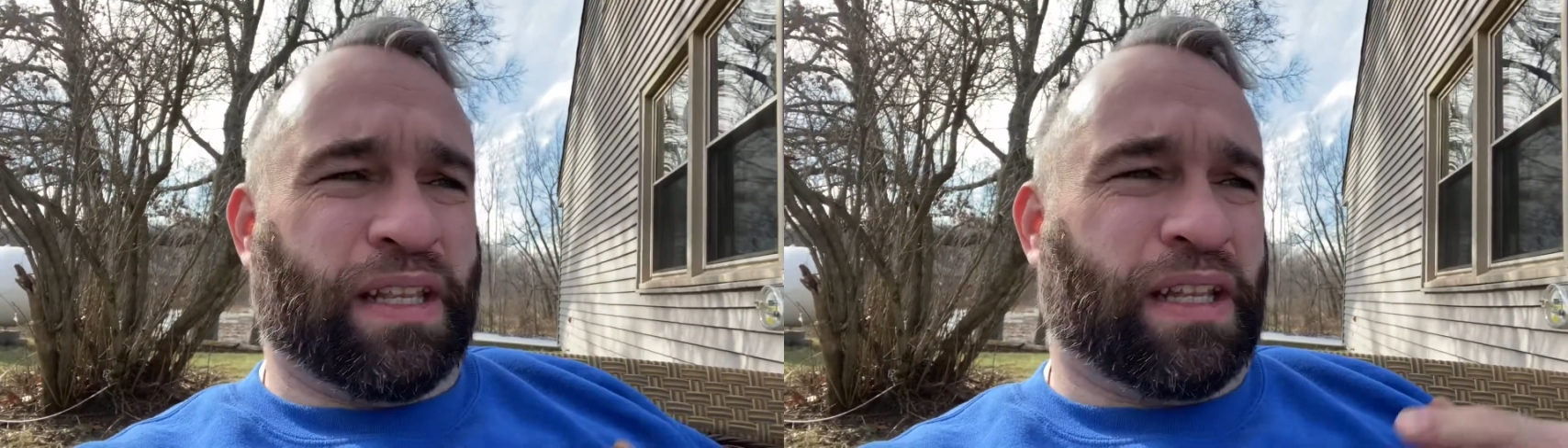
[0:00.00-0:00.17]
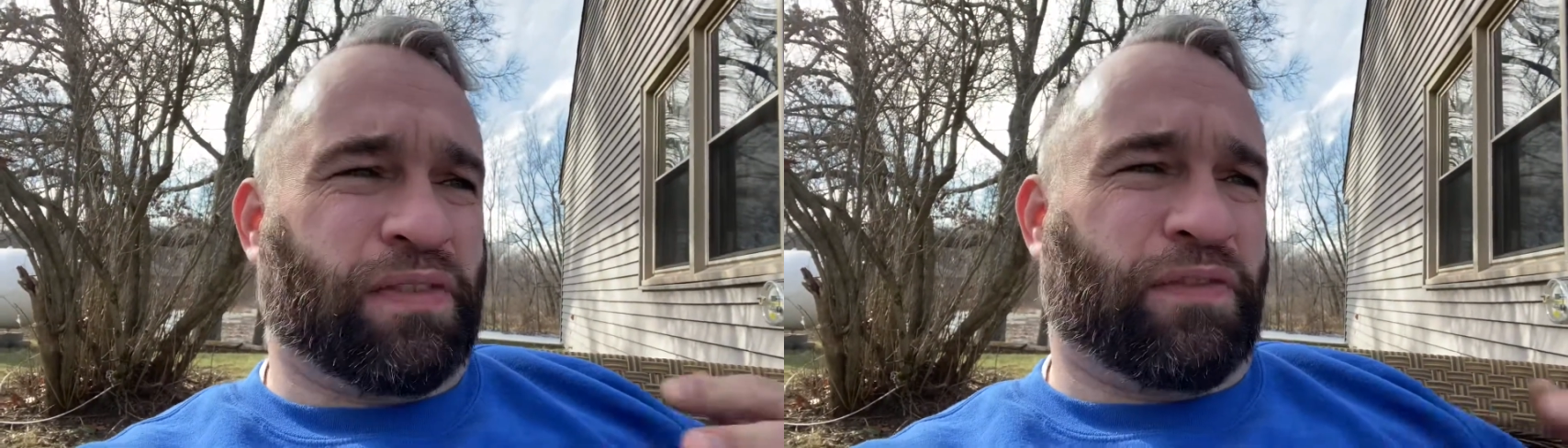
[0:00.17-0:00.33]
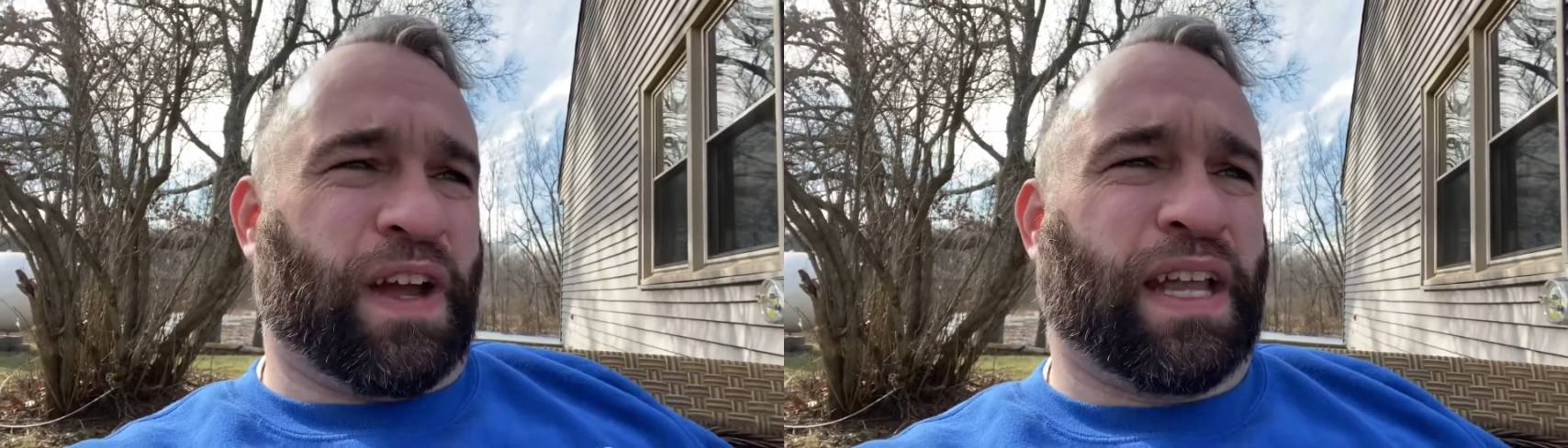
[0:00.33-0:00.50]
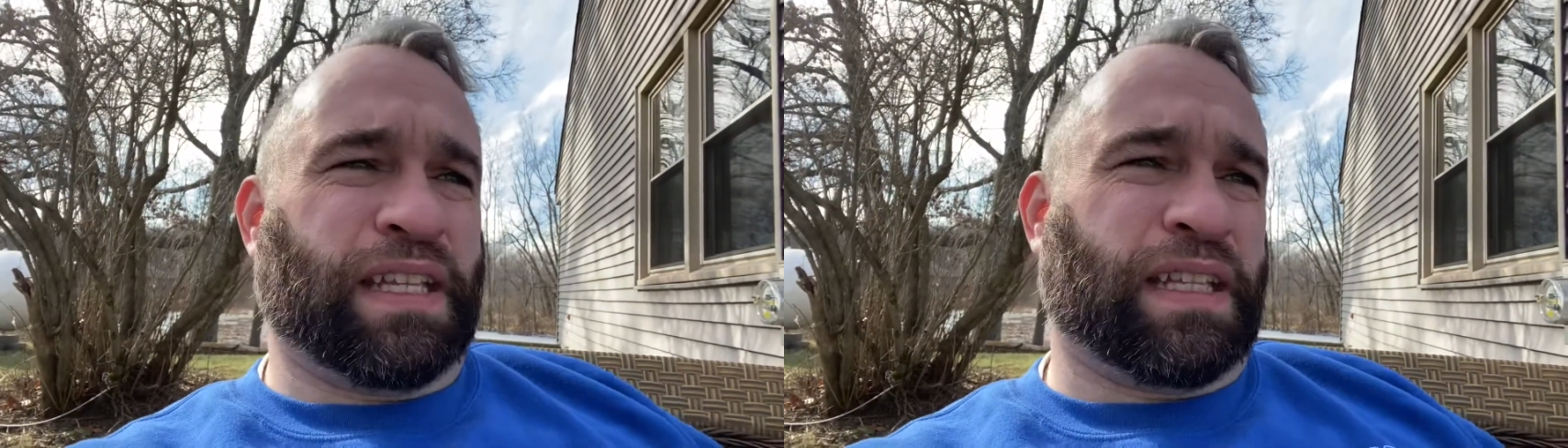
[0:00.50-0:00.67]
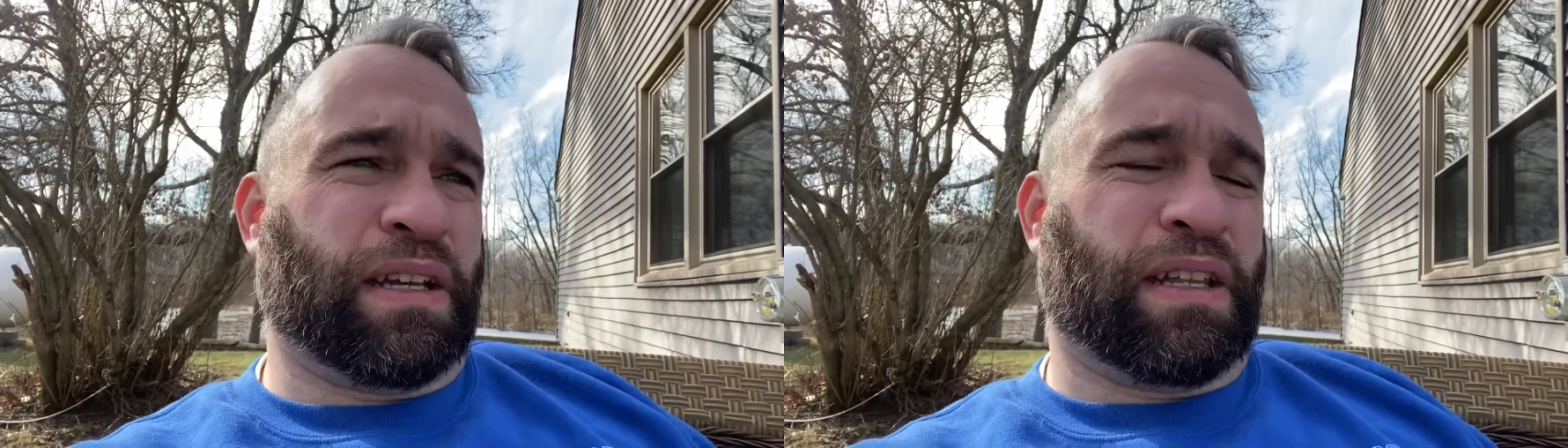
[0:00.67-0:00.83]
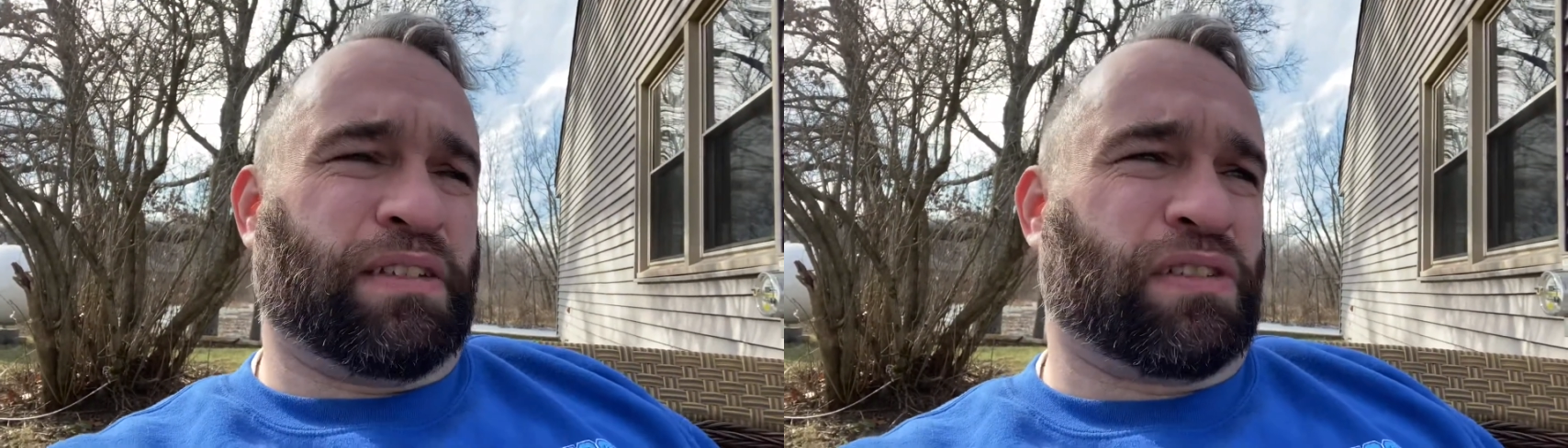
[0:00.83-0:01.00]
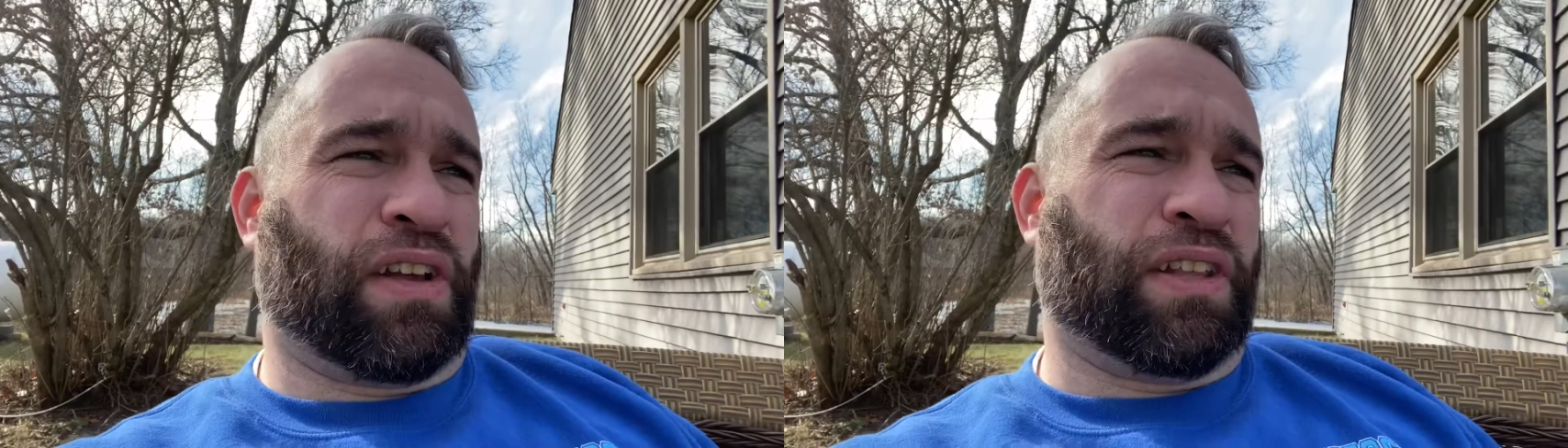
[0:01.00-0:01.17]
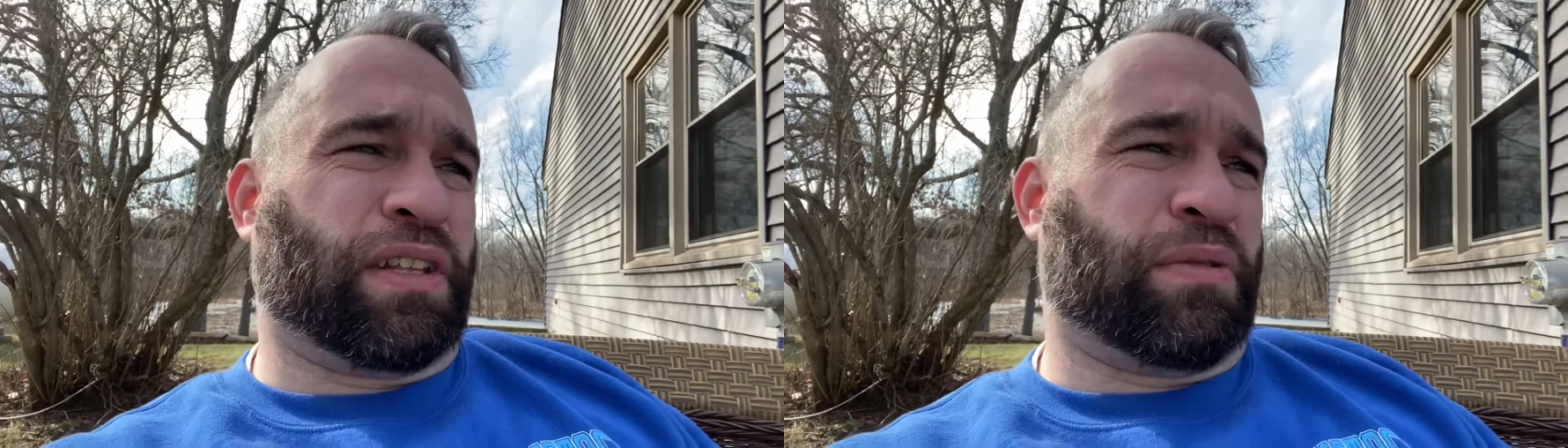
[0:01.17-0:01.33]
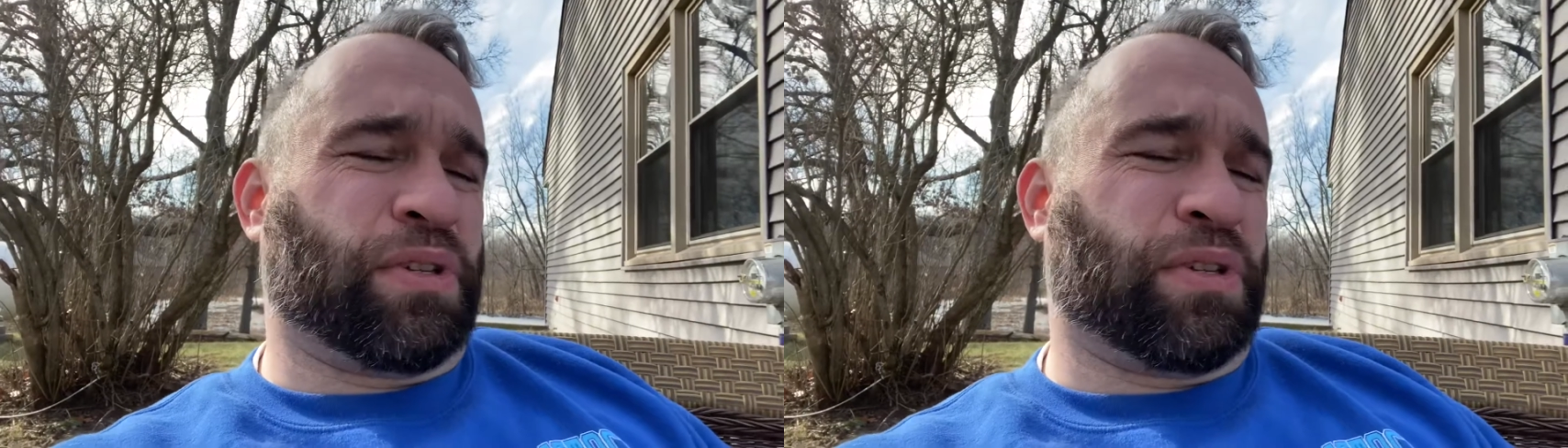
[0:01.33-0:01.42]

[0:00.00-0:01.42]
They could find that they saw that there